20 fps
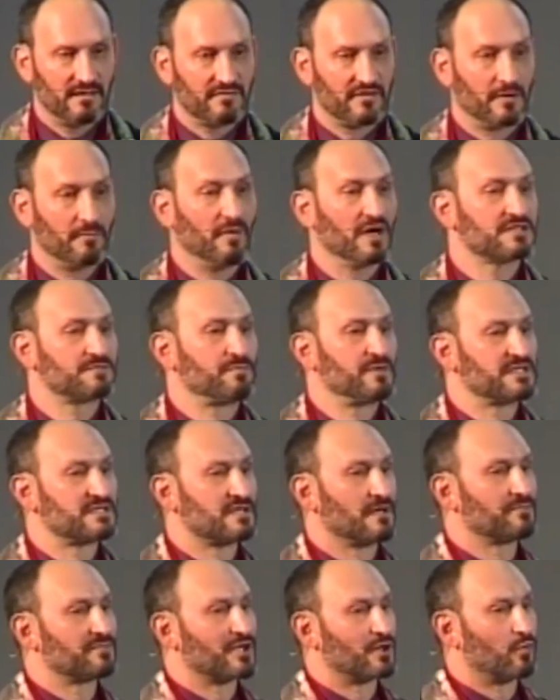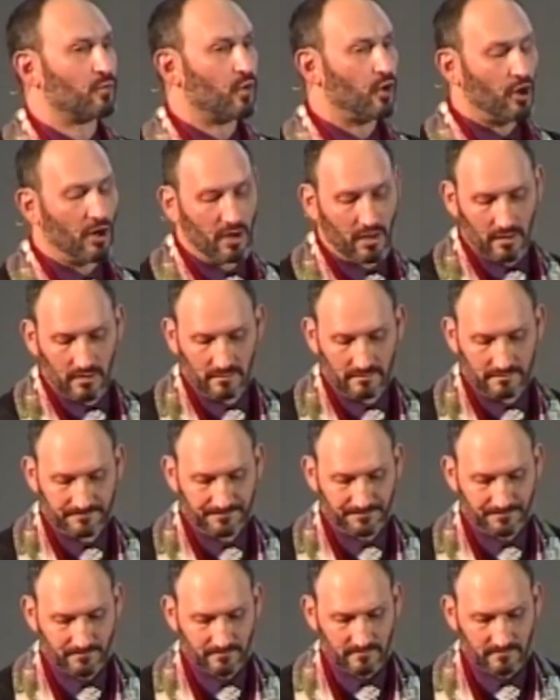there must be something wrong.